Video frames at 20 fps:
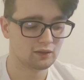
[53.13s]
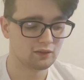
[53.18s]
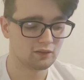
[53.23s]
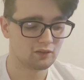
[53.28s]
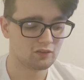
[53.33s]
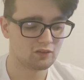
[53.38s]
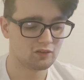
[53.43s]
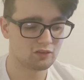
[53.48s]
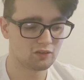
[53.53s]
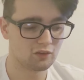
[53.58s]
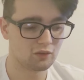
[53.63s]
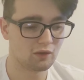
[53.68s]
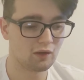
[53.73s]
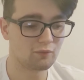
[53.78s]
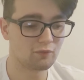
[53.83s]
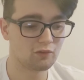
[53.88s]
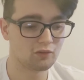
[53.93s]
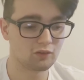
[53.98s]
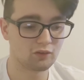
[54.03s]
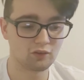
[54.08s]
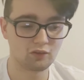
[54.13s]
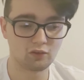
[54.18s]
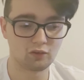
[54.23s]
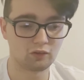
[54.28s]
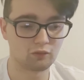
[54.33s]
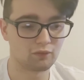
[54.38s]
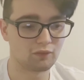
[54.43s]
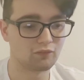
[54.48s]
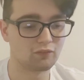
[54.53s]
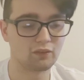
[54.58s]
So I'm just going to talk
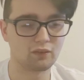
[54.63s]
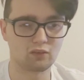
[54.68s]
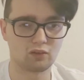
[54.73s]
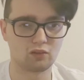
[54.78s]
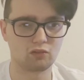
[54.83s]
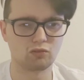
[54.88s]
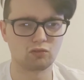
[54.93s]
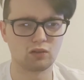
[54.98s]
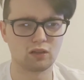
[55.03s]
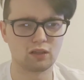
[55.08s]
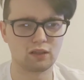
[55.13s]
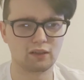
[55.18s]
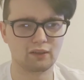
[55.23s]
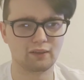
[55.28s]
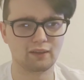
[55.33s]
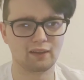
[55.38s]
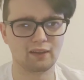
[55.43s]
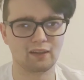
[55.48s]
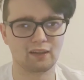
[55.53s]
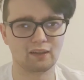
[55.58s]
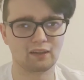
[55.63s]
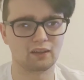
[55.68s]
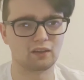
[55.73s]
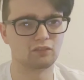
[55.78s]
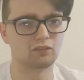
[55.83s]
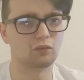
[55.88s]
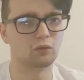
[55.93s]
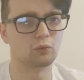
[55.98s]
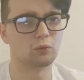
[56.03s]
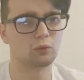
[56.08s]
about things I really didn't like and I
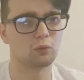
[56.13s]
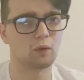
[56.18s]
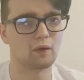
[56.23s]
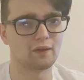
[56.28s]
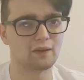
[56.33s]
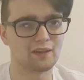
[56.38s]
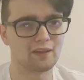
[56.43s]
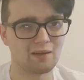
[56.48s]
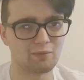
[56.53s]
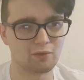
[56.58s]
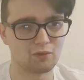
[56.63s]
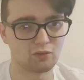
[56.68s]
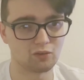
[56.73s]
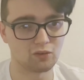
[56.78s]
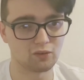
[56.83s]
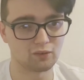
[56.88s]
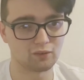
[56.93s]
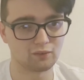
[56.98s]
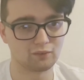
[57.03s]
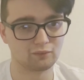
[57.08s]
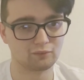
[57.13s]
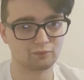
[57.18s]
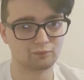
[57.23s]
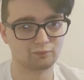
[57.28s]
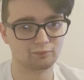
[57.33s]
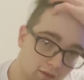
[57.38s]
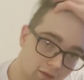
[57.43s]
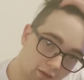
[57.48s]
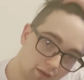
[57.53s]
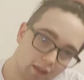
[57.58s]
thought were quite damaging.
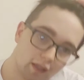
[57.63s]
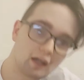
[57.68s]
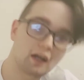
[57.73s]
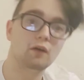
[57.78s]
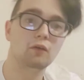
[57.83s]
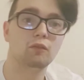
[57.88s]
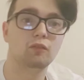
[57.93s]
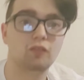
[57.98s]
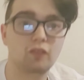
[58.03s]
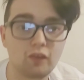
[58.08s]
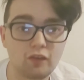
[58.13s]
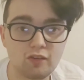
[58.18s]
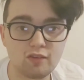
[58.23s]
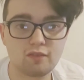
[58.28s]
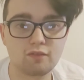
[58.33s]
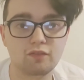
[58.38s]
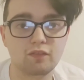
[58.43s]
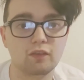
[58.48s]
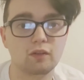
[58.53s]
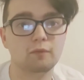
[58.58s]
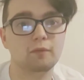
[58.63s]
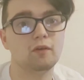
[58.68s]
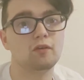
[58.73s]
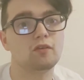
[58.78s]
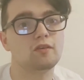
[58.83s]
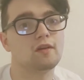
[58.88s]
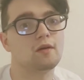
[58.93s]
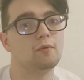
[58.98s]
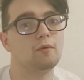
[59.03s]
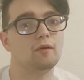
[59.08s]
Now, first and
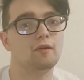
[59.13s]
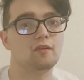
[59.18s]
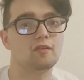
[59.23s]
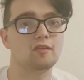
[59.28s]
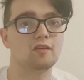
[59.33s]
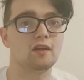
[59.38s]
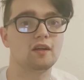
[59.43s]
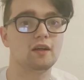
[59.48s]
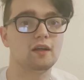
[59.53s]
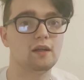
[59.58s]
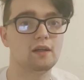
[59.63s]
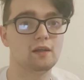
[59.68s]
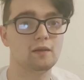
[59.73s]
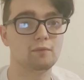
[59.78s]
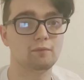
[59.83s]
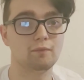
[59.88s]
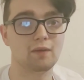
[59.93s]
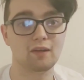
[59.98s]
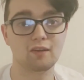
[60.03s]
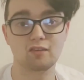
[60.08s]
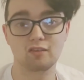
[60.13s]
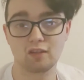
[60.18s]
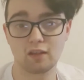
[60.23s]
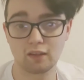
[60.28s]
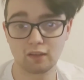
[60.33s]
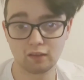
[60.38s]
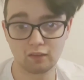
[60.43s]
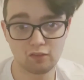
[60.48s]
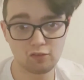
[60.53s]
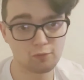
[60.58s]
foremost, I want to say Maddie
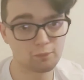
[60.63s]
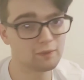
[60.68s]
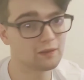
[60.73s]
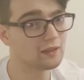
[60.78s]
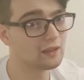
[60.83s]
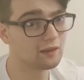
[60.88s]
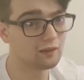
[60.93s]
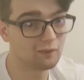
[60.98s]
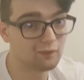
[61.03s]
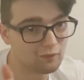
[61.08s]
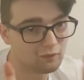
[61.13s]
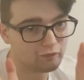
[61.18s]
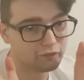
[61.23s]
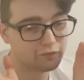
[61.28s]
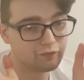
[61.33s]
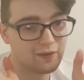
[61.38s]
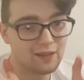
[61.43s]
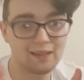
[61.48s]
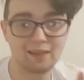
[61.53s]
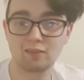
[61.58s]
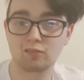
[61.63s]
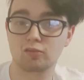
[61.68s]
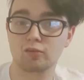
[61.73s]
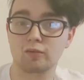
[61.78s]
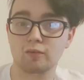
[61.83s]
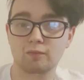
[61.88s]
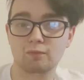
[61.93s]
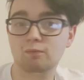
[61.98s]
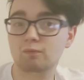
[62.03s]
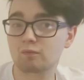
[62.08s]
Ziegler's been getting a lot of
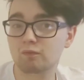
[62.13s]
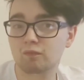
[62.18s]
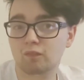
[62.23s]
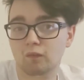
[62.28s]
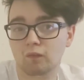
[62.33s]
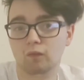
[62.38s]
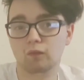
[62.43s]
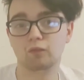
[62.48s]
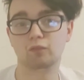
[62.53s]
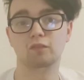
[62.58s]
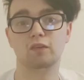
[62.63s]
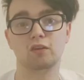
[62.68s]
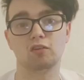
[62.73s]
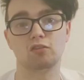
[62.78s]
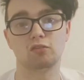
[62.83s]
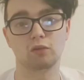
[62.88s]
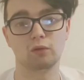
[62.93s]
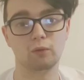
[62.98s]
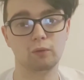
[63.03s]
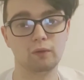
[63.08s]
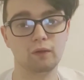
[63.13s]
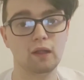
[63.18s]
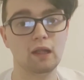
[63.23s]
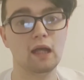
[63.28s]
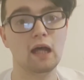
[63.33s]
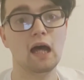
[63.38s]
hatred for this role.